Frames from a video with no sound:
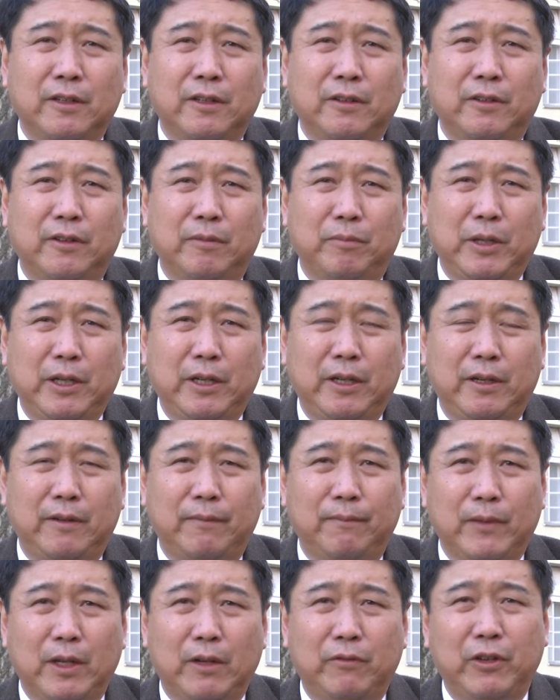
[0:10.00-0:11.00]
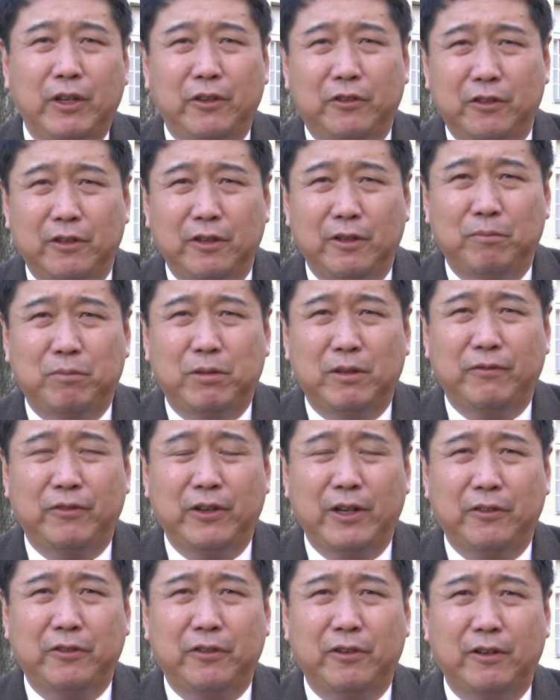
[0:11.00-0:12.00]
to be a visiting
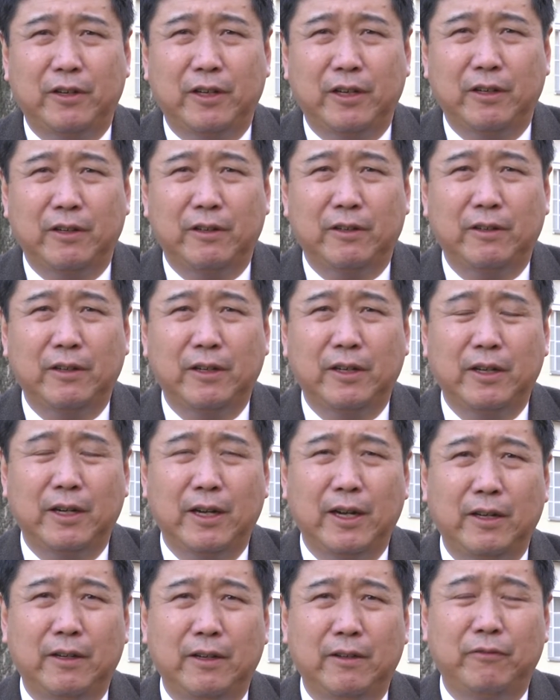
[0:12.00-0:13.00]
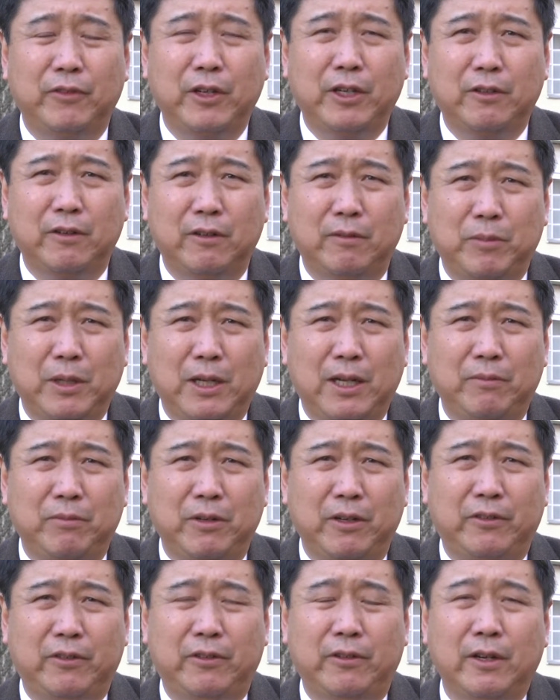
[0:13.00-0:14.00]
professor here at the Victor
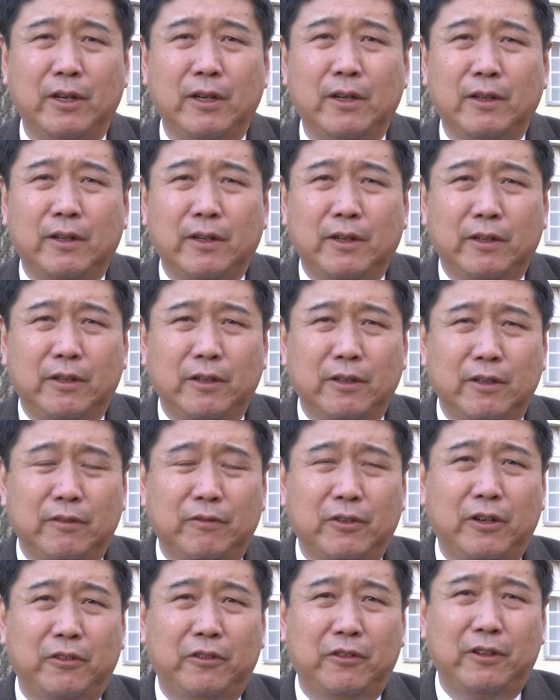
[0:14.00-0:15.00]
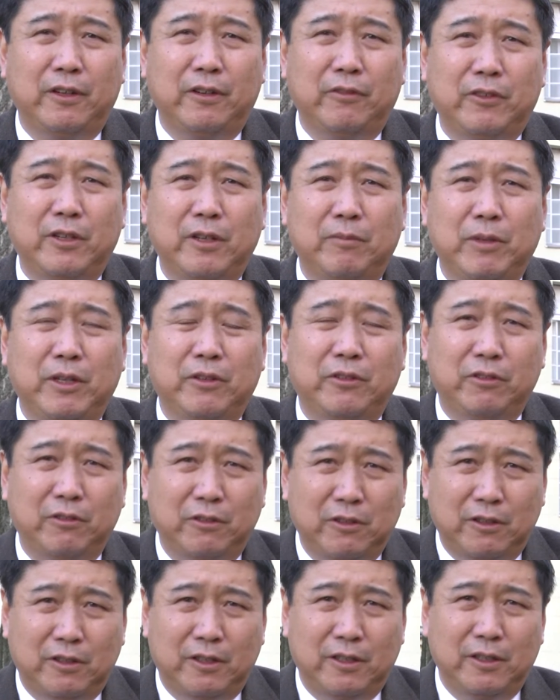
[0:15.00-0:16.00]
Babeș University of
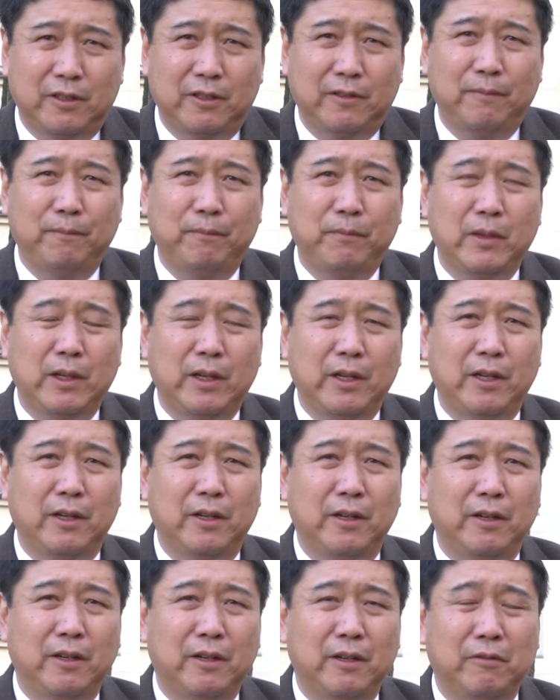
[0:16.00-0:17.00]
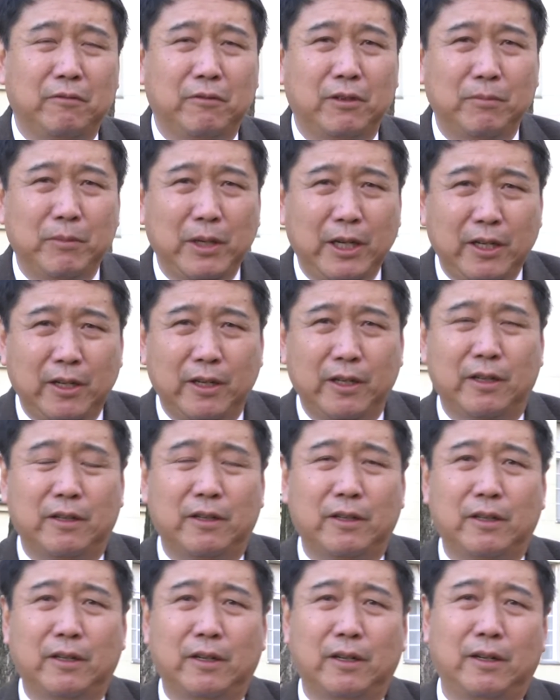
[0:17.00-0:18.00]
Timisoara in
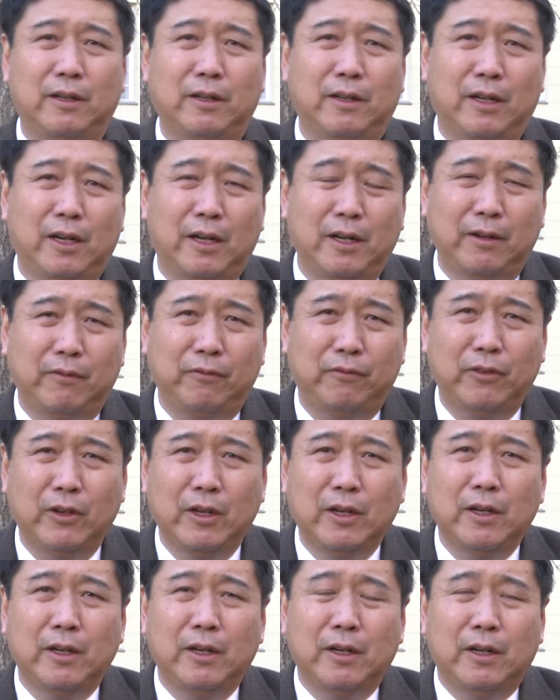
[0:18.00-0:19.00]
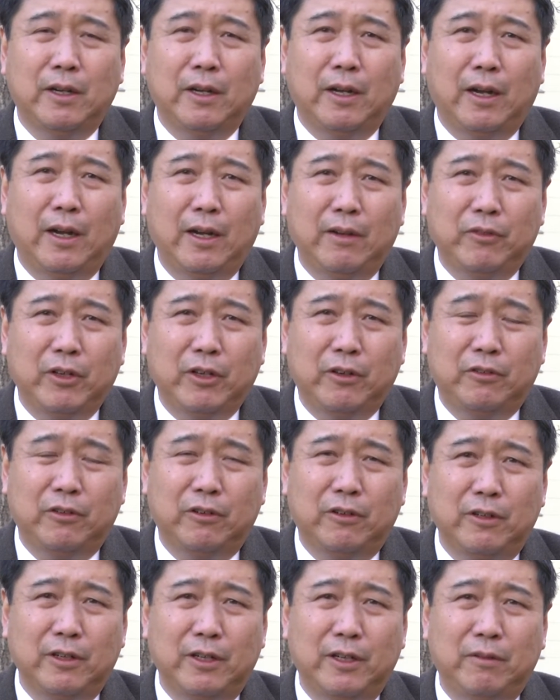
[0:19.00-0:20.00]
Romania. I've
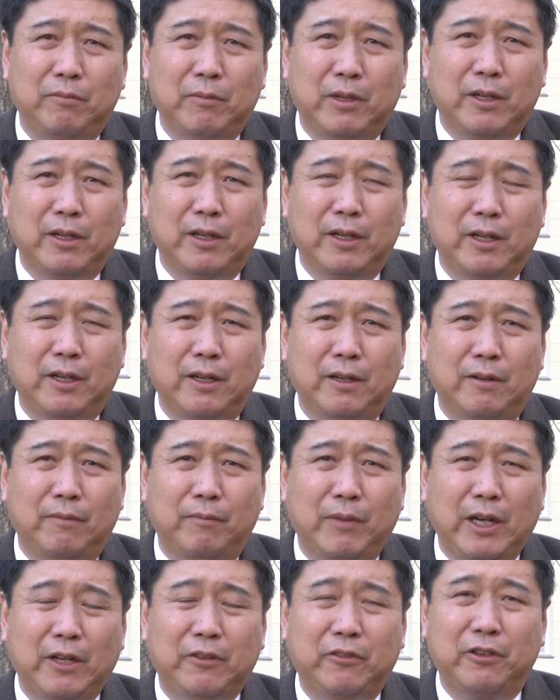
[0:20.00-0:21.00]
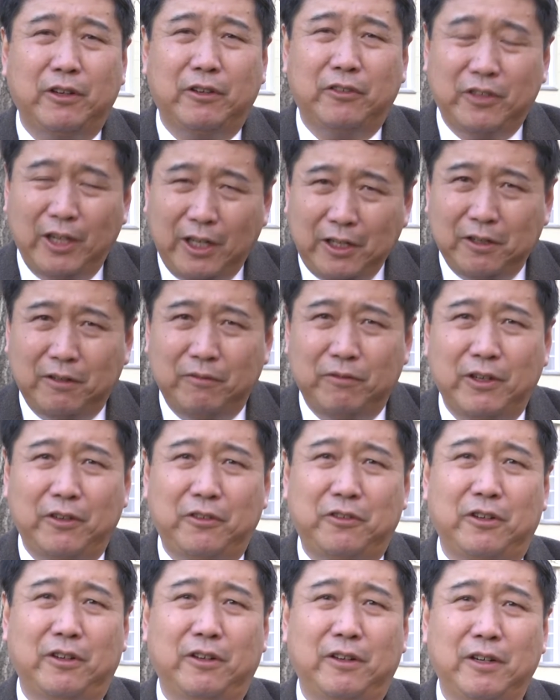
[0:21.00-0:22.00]
enjoyed my actually second
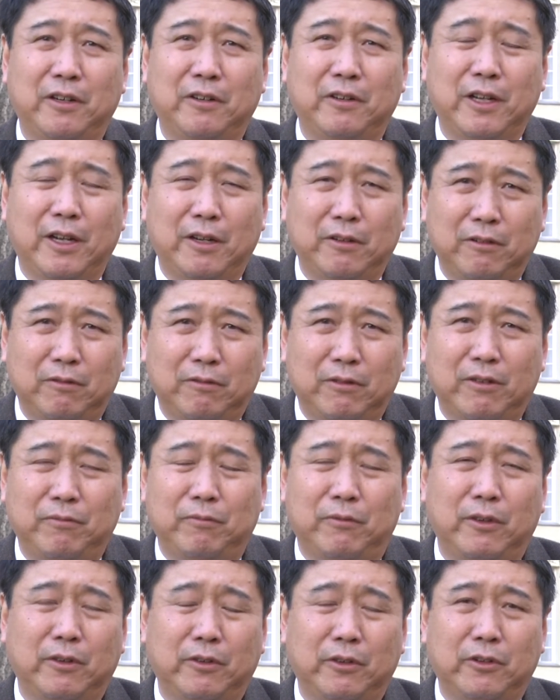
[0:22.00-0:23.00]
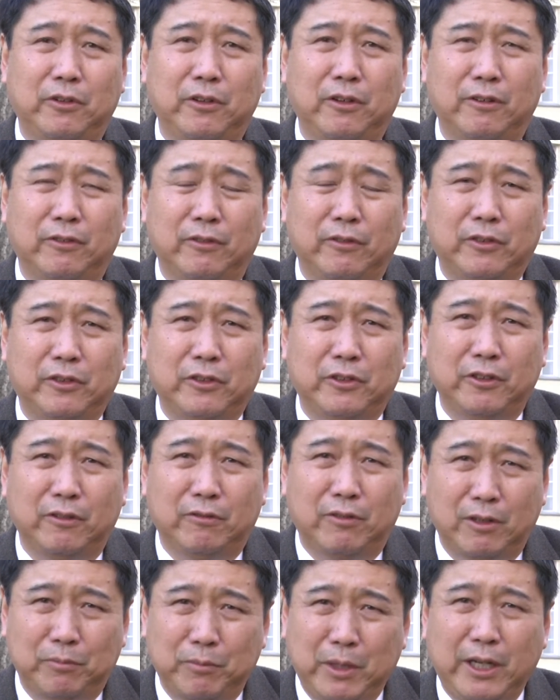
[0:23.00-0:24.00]
visit now to
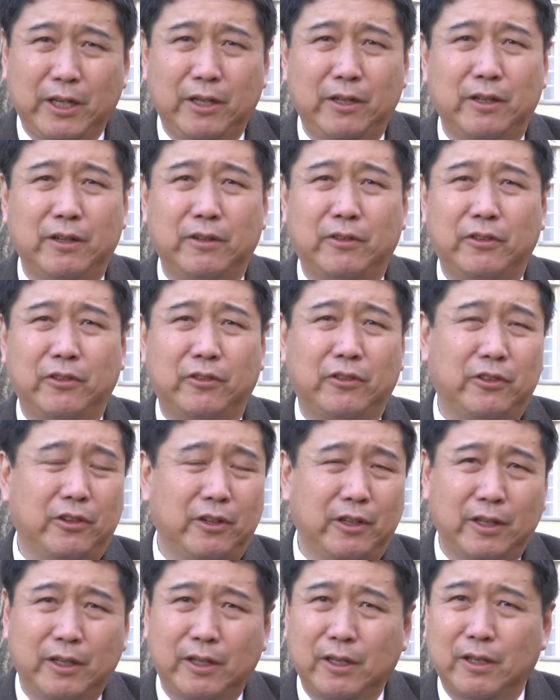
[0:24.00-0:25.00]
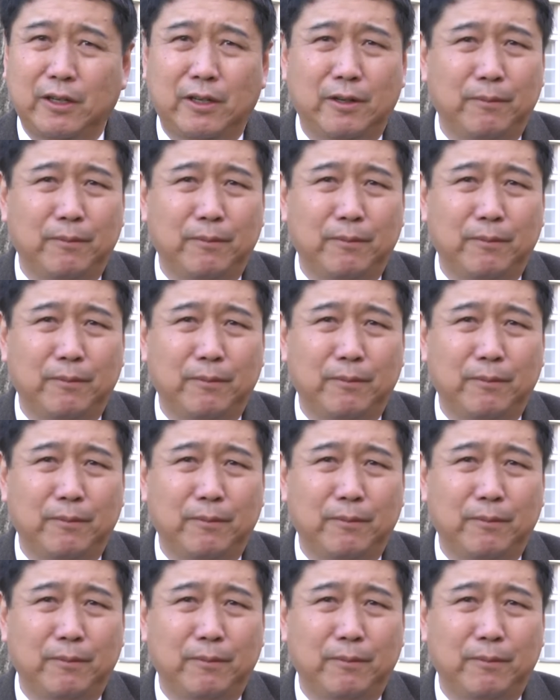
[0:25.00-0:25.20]
Romania to see